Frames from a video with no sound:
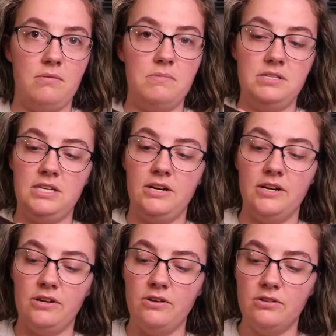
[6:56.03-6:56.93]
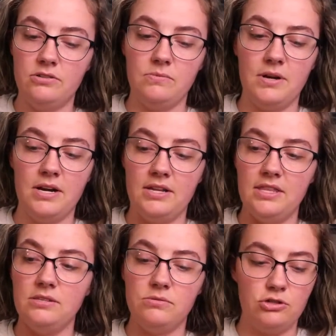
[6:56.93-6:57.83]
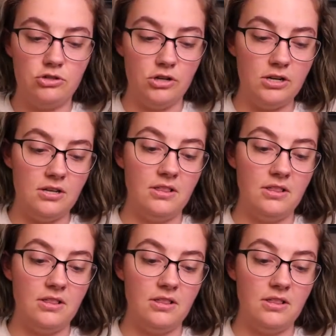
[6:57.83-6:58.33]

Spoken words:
material to where this should